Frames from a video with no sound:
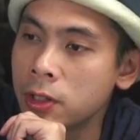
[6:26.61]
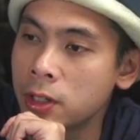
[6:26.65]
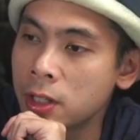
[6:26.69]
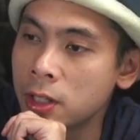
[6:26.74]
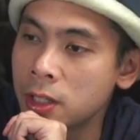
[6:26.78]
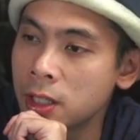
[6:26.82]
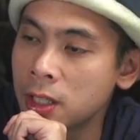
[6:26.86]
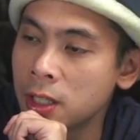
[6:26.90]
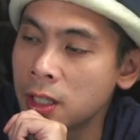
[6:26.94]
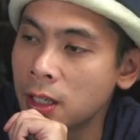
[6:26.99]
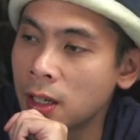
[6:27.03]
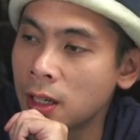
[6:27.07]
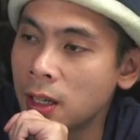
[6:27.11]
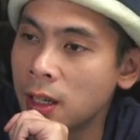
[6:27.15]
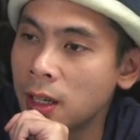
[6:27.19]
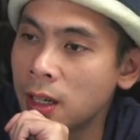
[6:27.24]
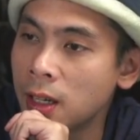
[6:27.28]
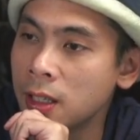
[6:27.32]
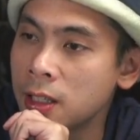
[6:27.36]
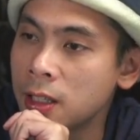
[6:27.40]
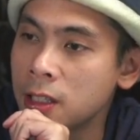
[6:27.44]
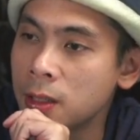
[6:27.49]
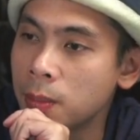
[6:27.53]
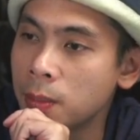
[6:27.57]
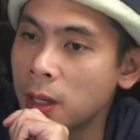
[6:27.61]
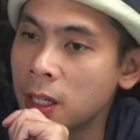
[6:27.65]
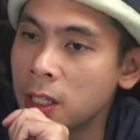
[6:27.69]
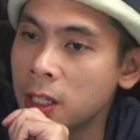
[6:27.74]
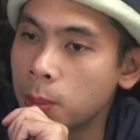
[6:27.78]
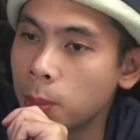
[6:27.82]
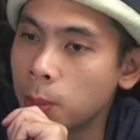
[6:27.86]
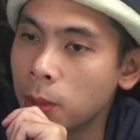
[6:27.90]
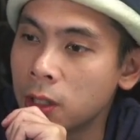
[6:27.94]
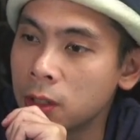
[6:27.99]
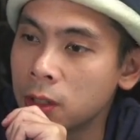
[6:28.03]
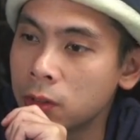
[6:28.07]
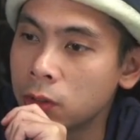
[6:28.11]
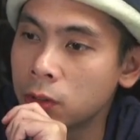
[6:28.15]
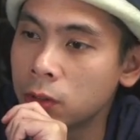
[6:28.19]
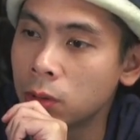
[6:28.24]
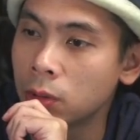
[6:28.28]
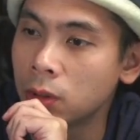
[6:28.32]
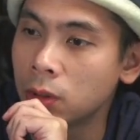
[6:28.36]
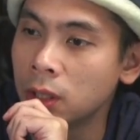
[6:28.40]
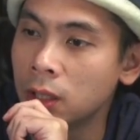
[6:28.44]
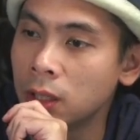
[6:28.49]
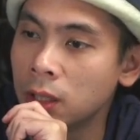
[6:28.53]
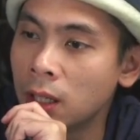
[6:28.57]
69, spacebars for
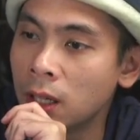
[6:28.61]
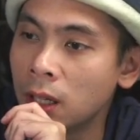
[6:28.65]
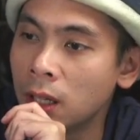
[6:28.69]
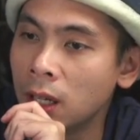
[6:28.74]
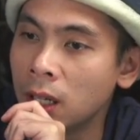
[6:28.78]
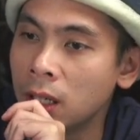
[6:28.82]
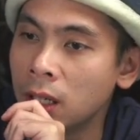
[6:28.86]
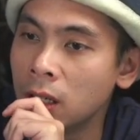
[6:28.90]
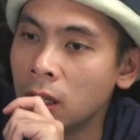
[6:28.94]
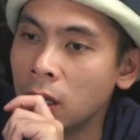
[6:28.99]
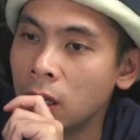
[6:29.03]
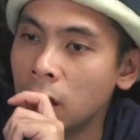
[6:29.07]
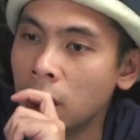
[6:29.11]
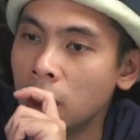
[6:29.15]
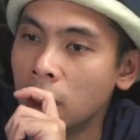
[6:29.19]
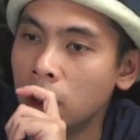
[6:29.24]
29,